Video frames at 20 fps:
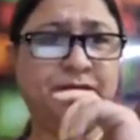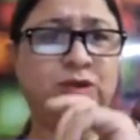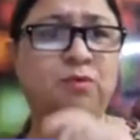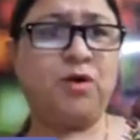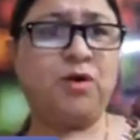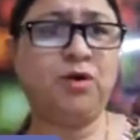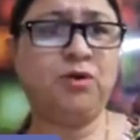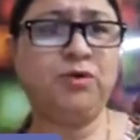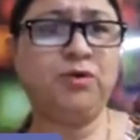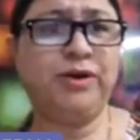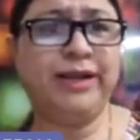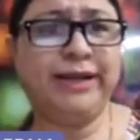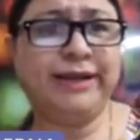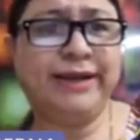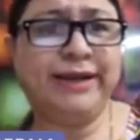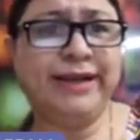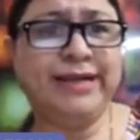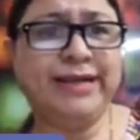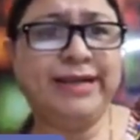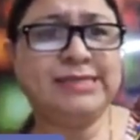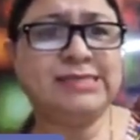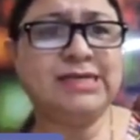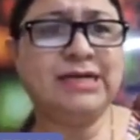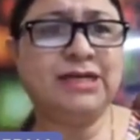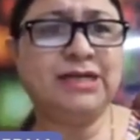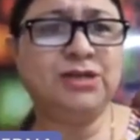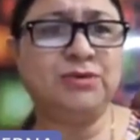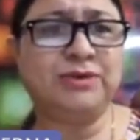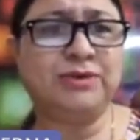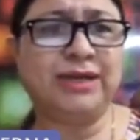you want to decrease
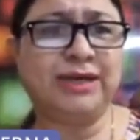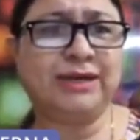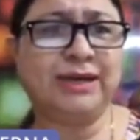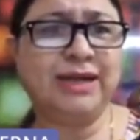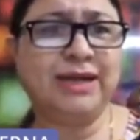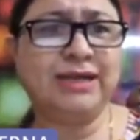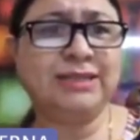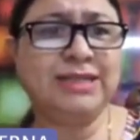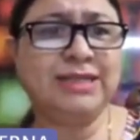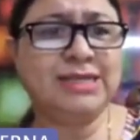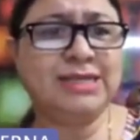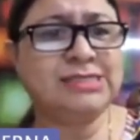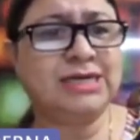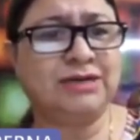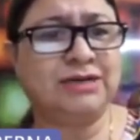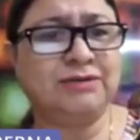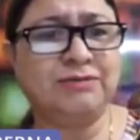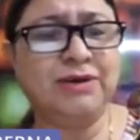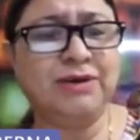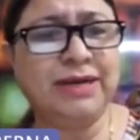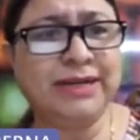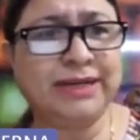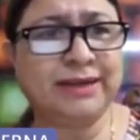it, you can click this, it will